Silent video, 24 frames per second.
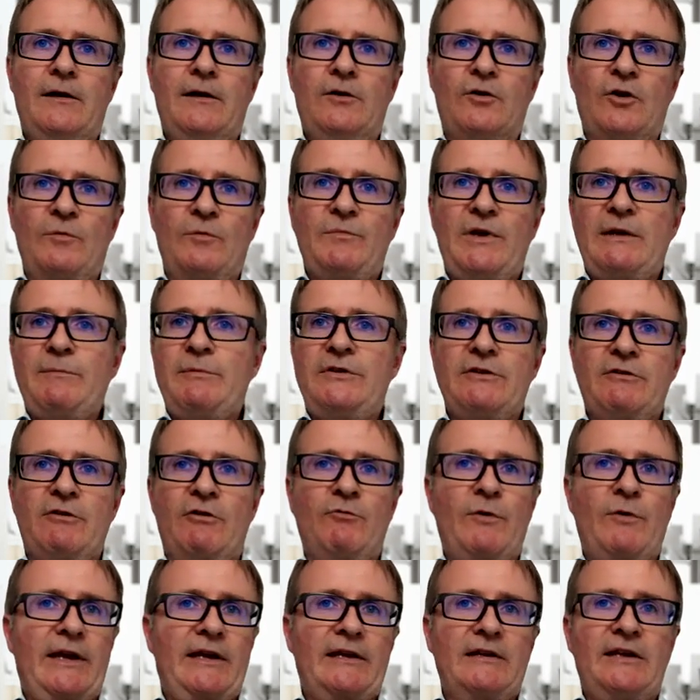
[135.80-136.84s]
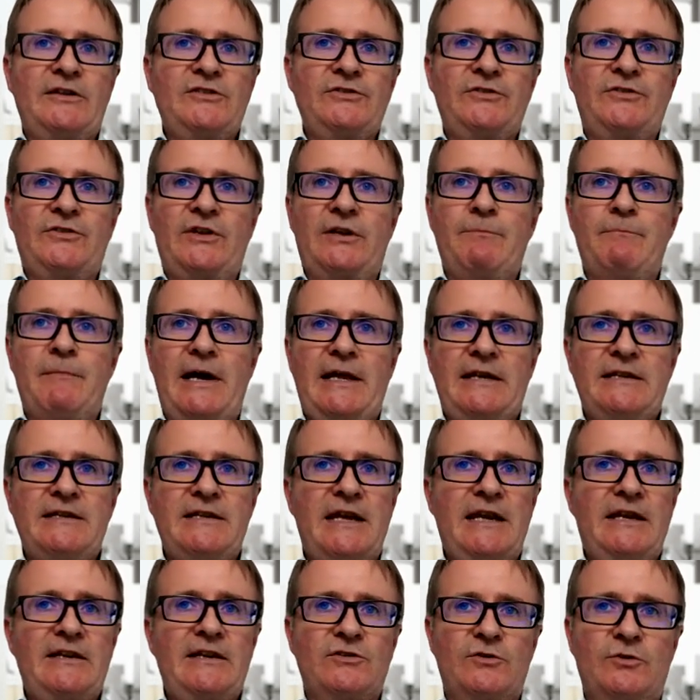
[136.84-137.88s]
Or maybe there are regulations that
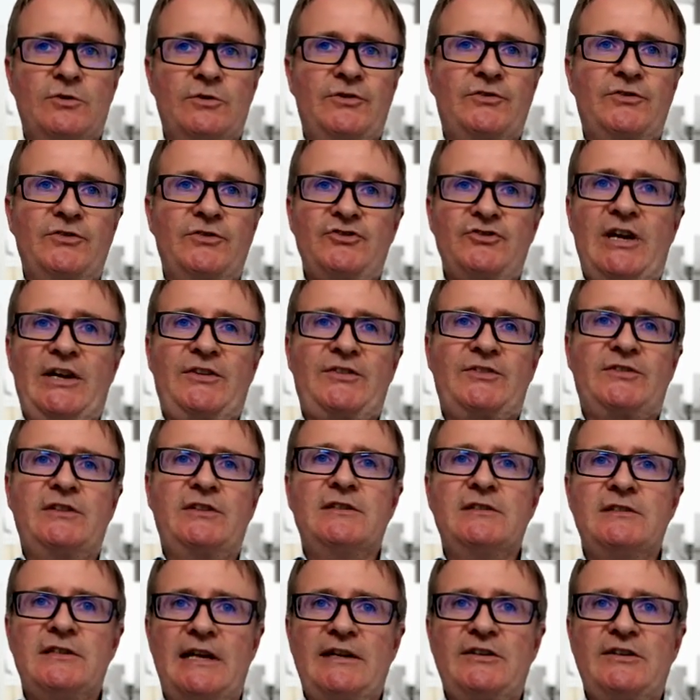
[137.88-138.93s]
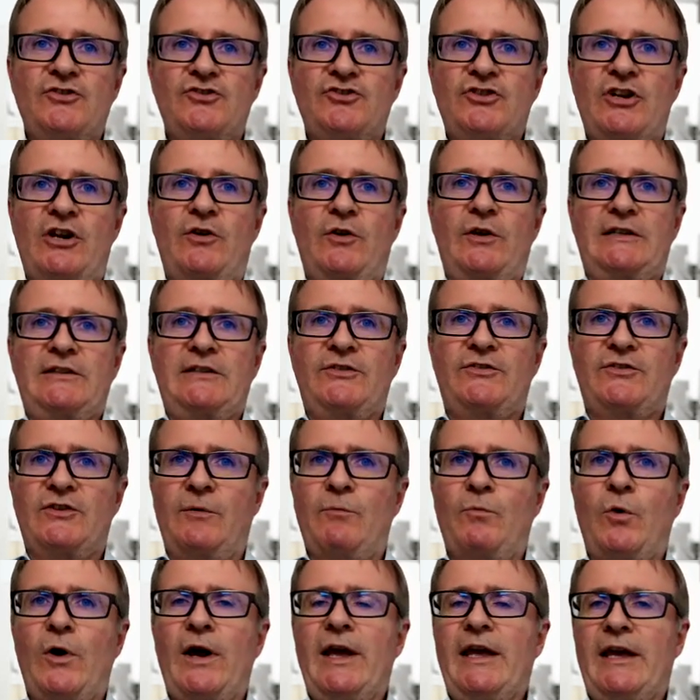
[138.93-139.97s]
mandate or suggest data sharing in
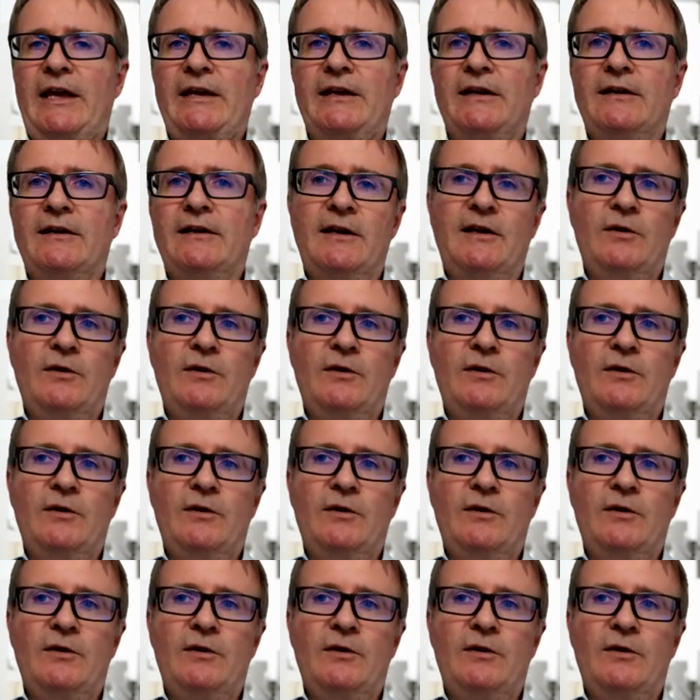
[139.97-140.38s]
some way